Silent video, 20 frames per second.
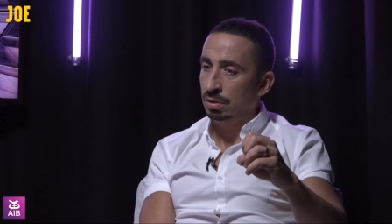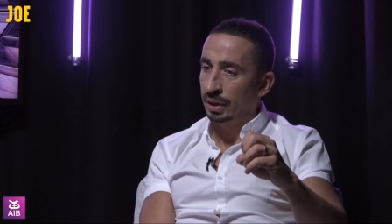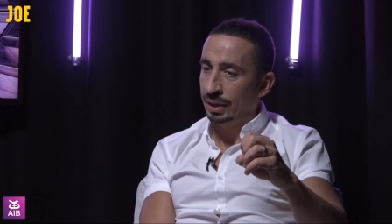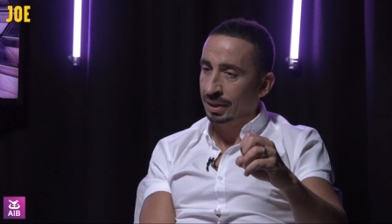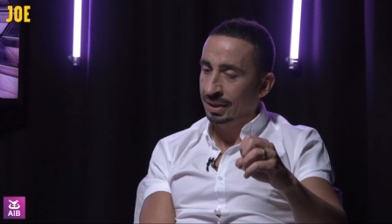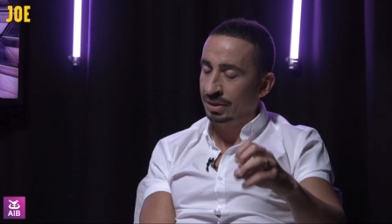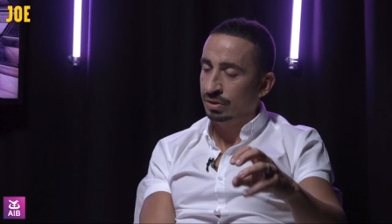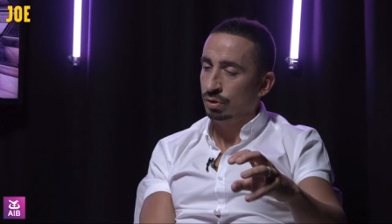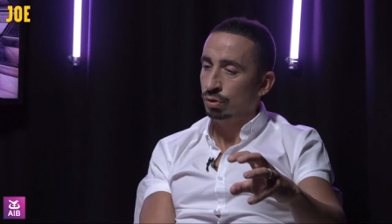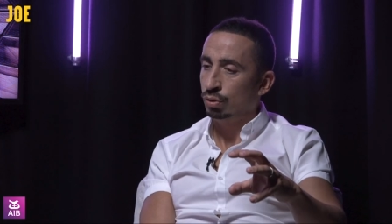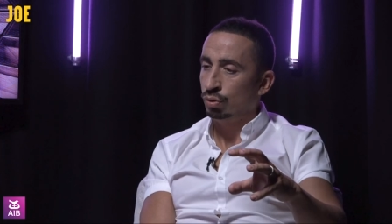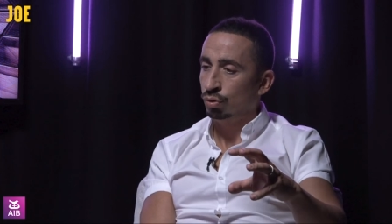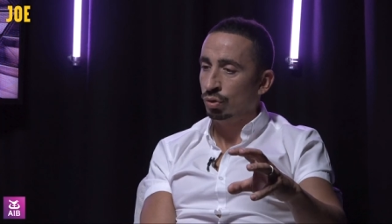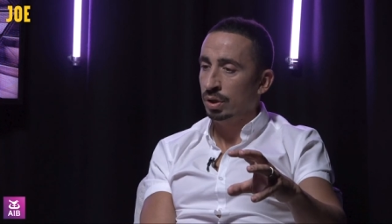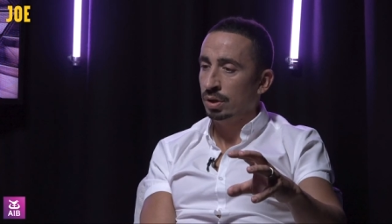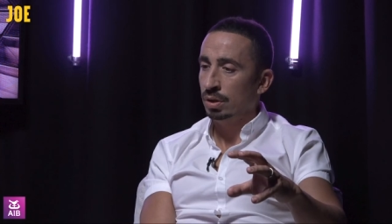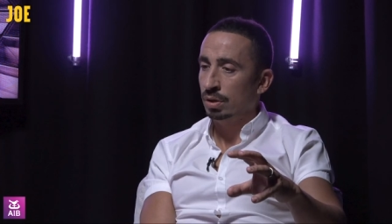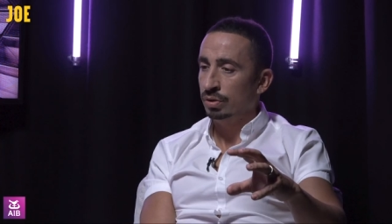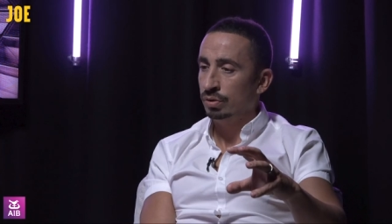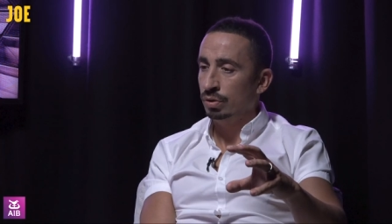like, this could
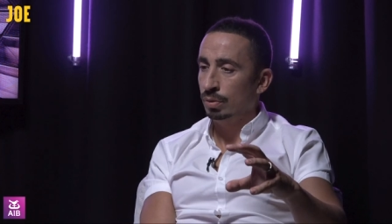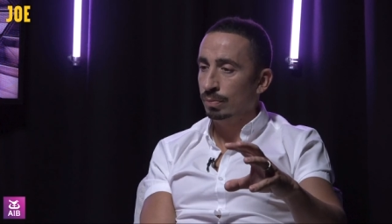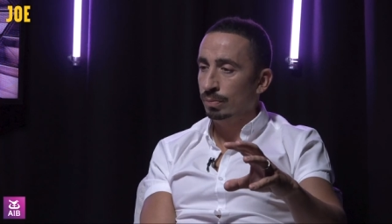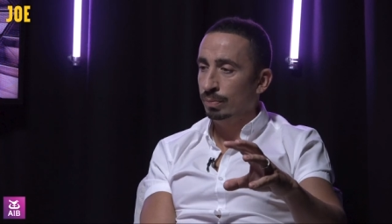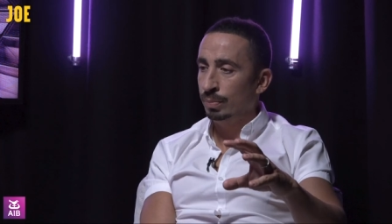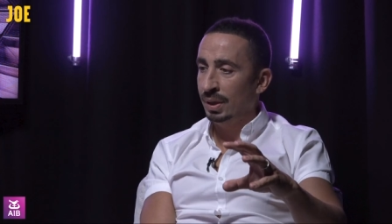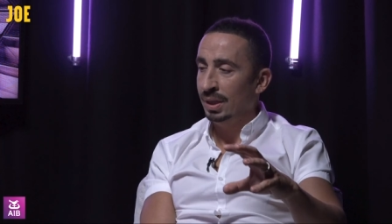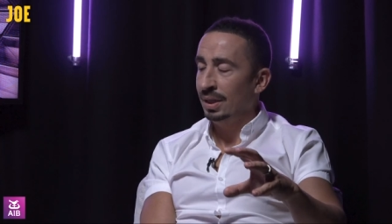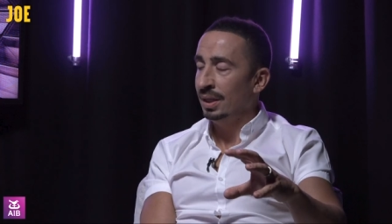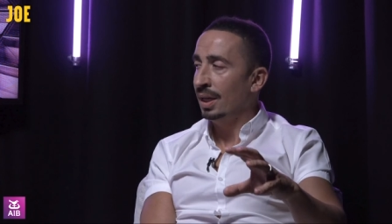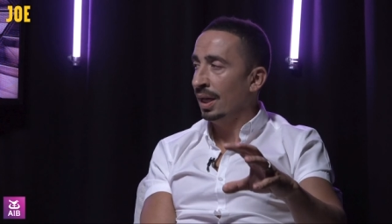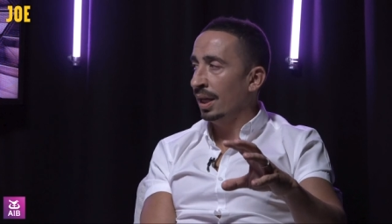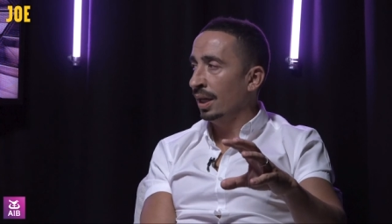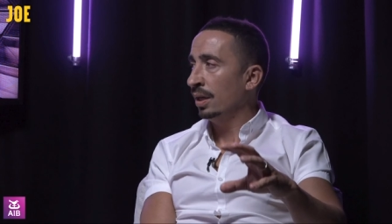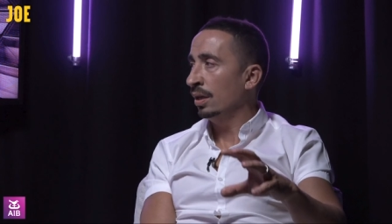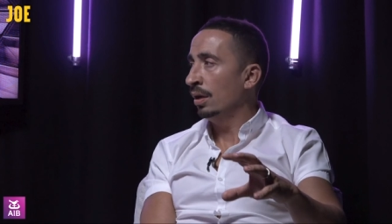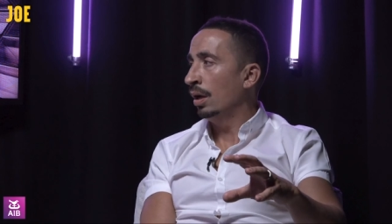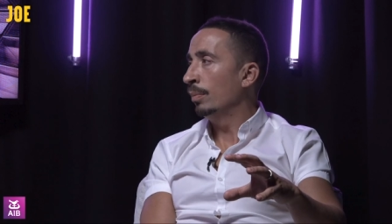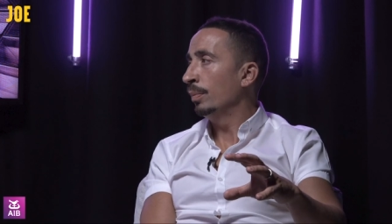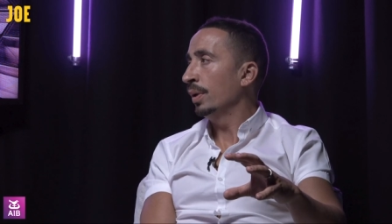trigger some big
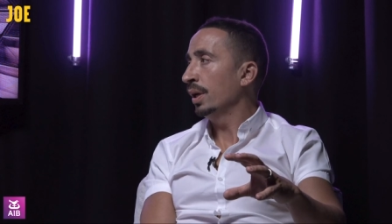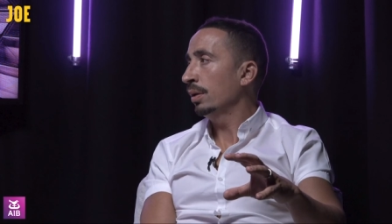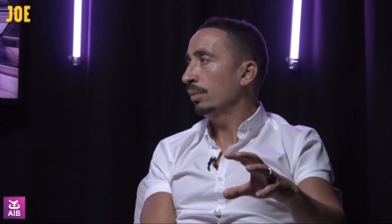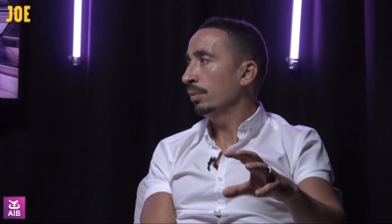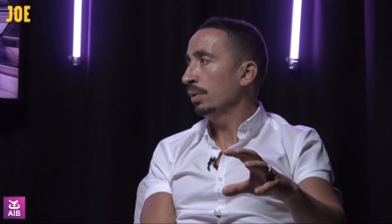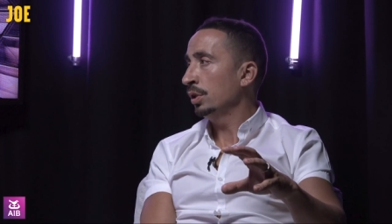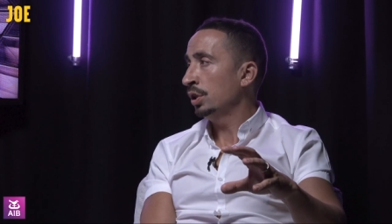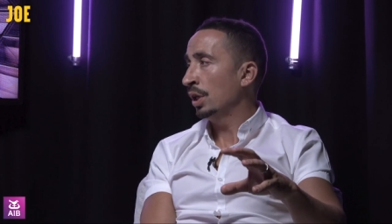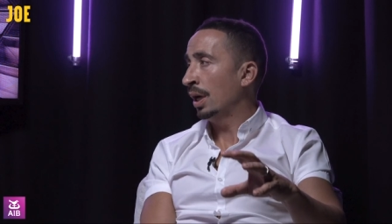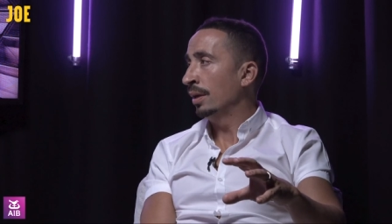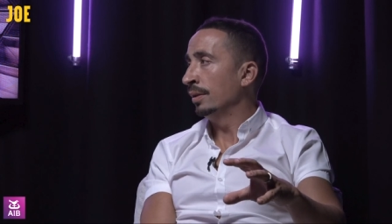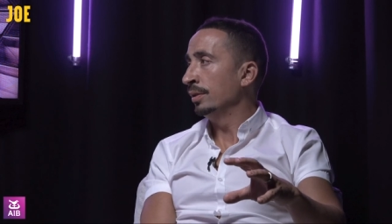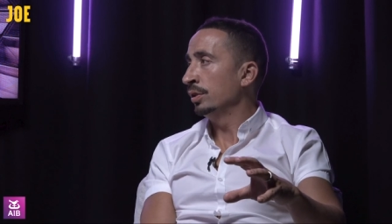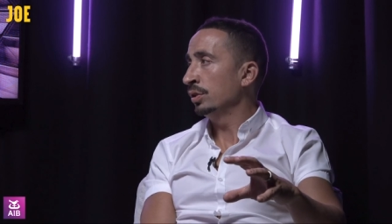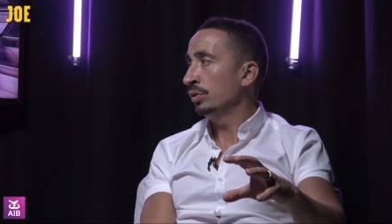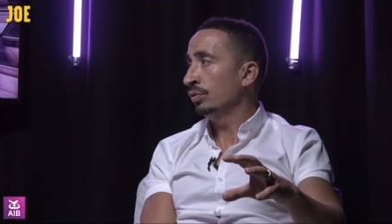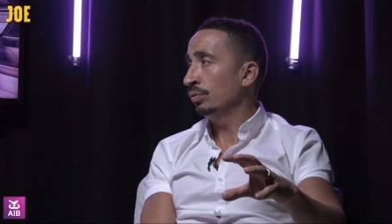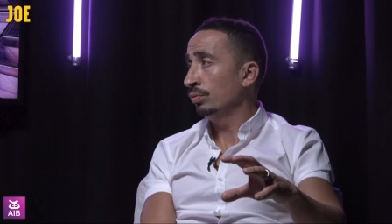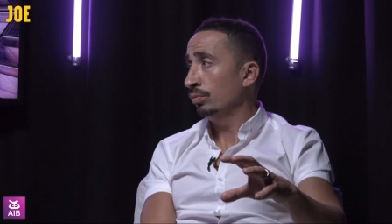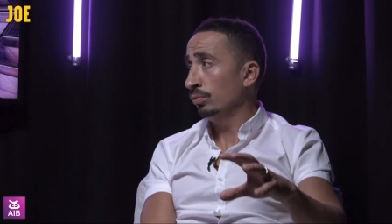economic
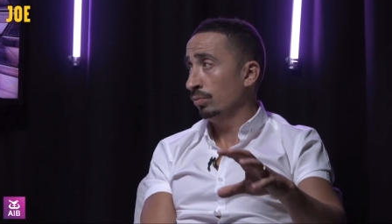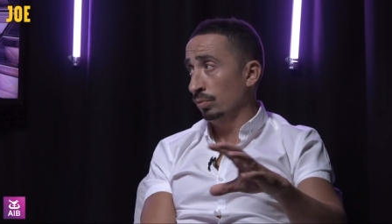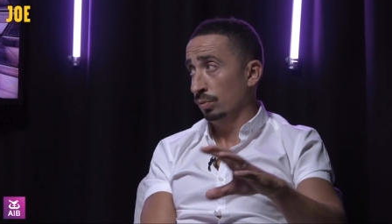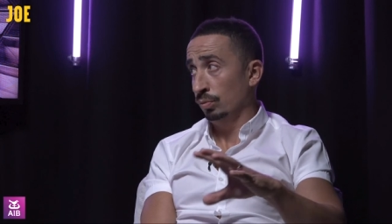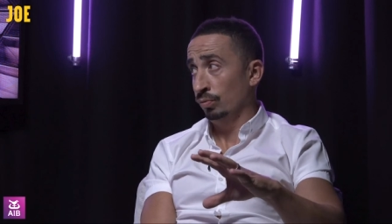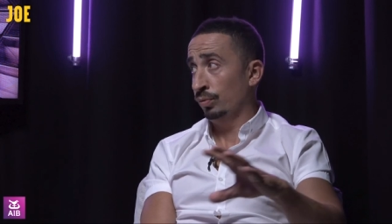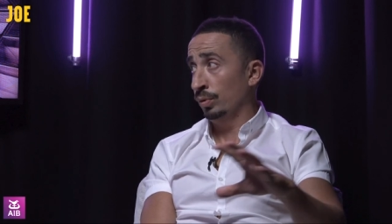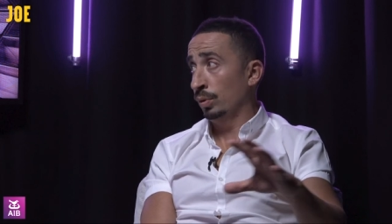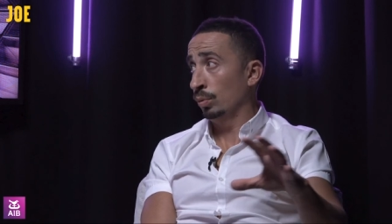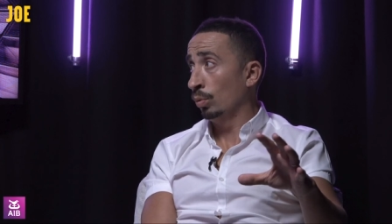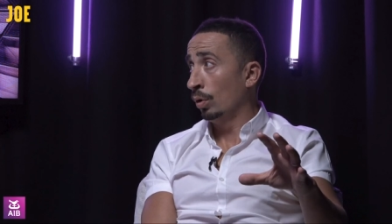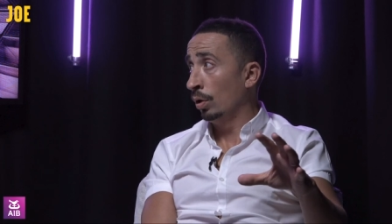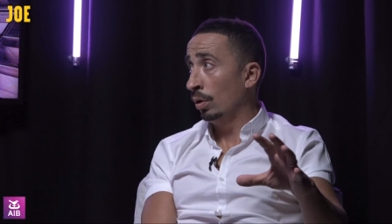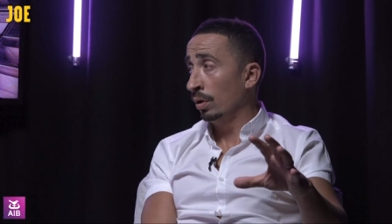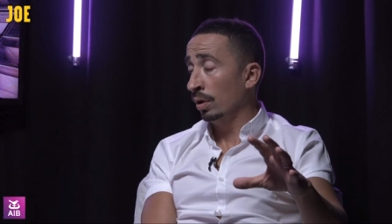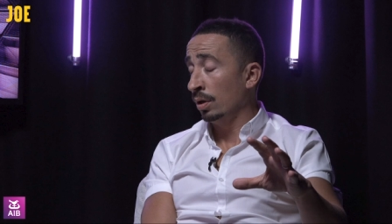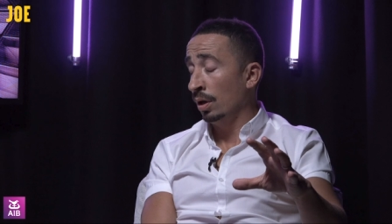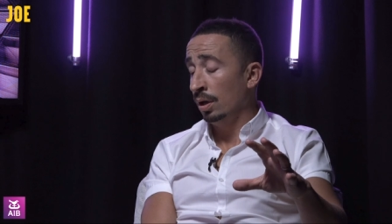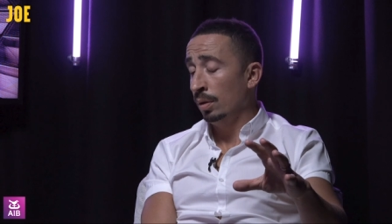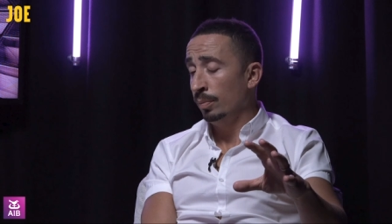challenges for the
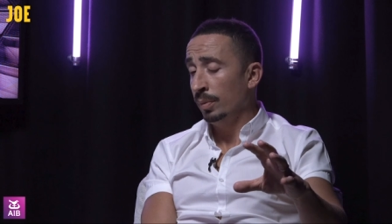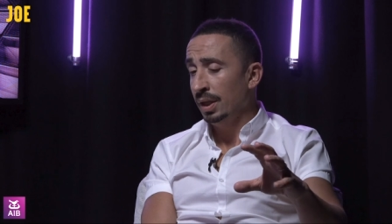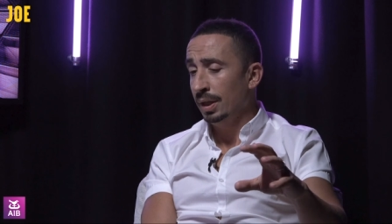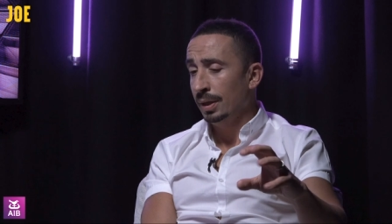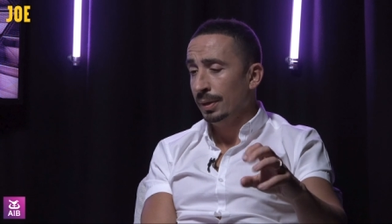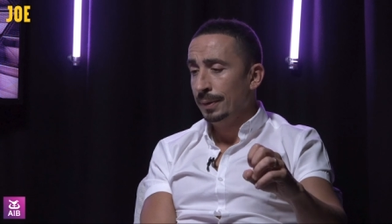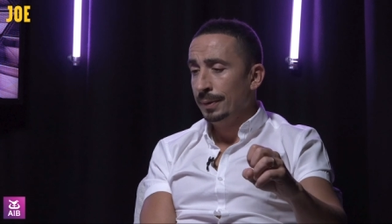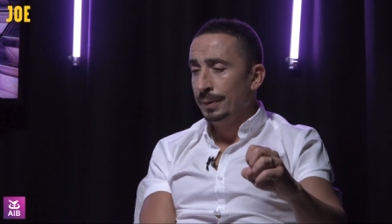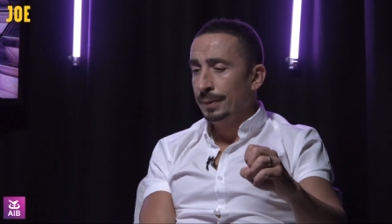world economy.